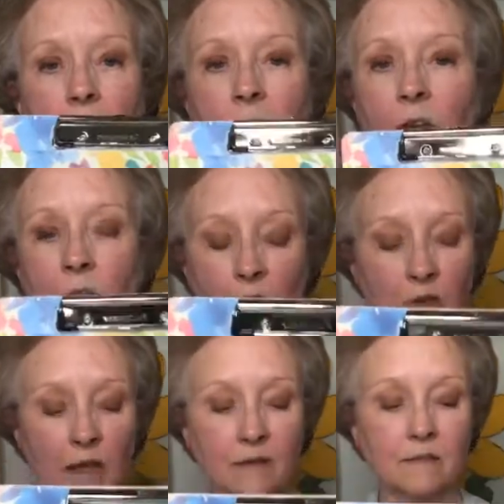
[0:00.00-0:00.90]
I don't know
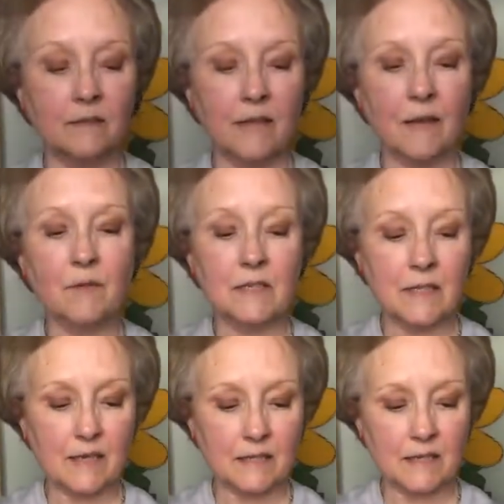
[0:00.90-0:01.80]
yet. I haven't
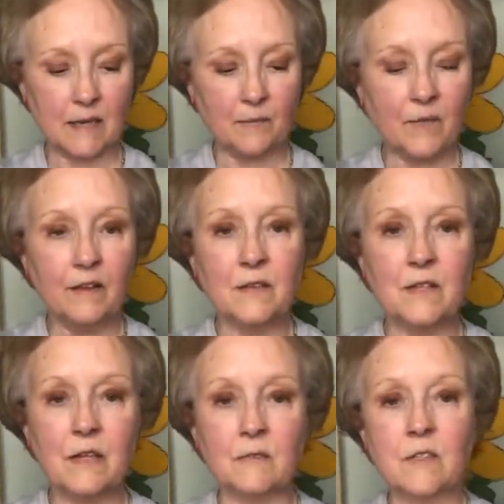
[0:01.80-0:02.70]
decided yet.
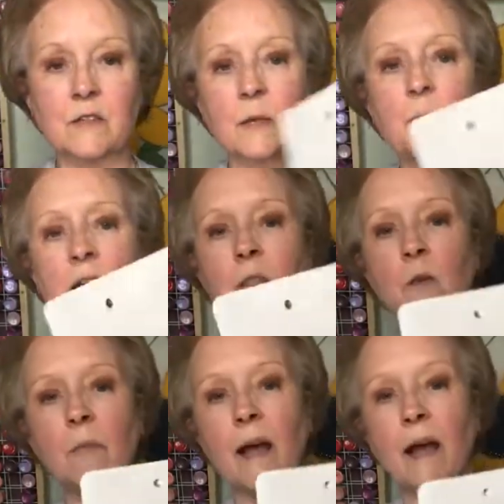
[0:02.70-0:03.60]
So I've still got to paint the
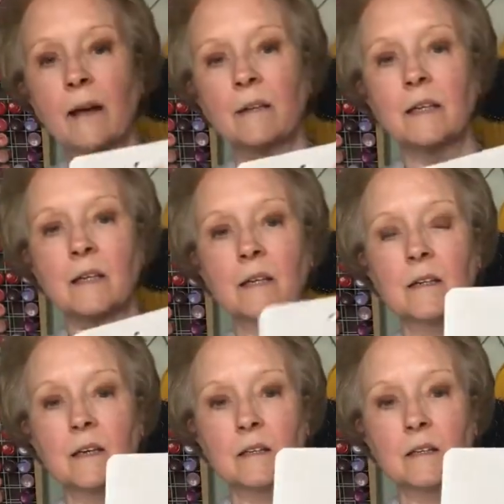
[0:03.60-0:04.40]
back and get it uh,